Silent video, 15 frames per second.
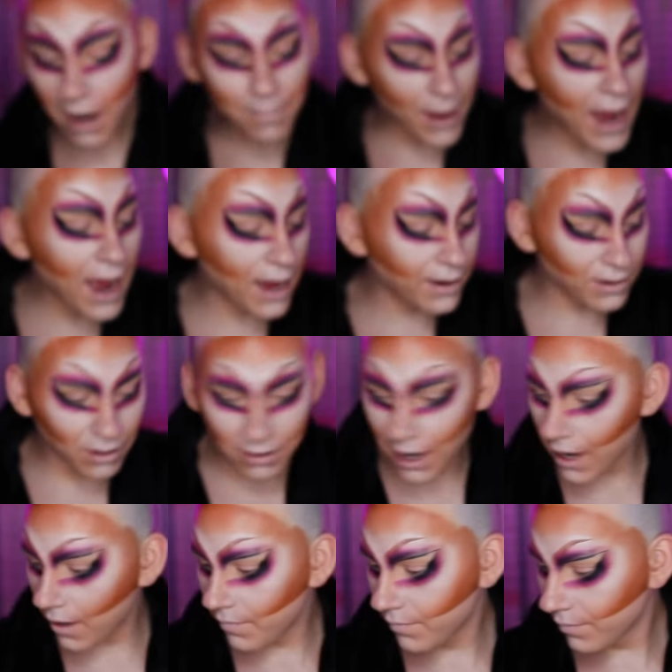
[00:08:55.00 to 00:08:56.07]
not bad.
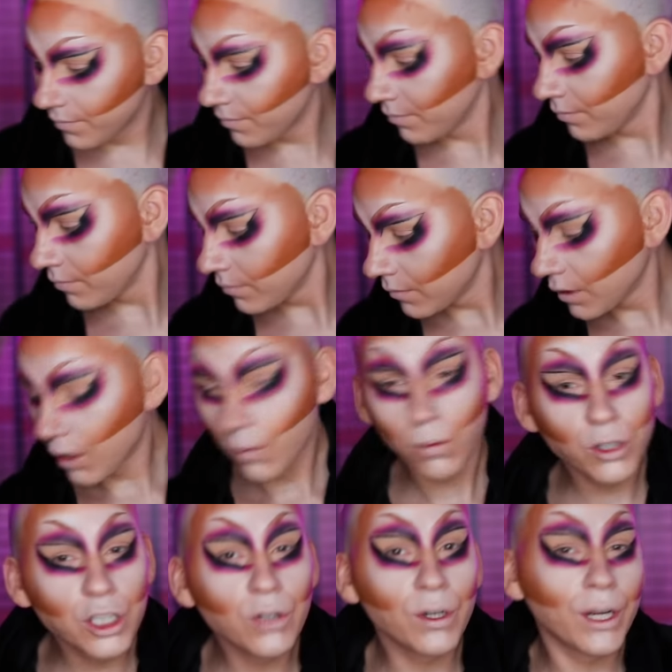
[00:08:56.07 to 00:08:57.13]
Okay,
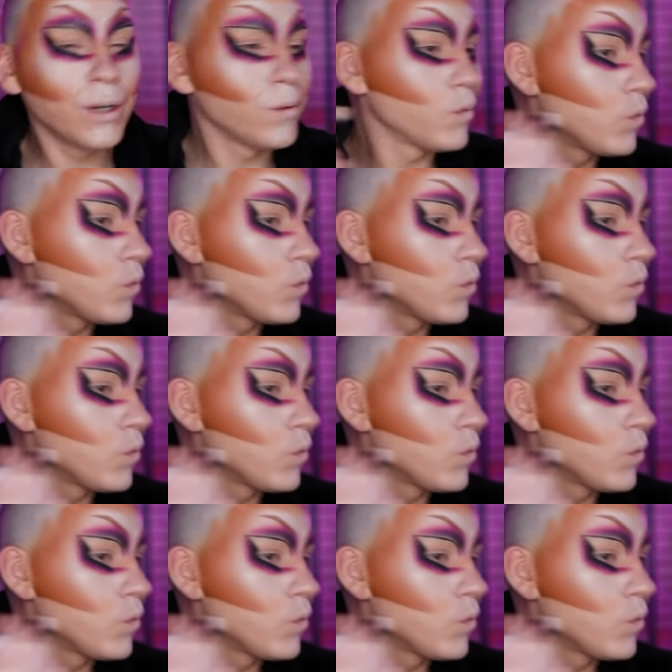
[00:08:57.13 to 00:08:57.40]
we're doing it.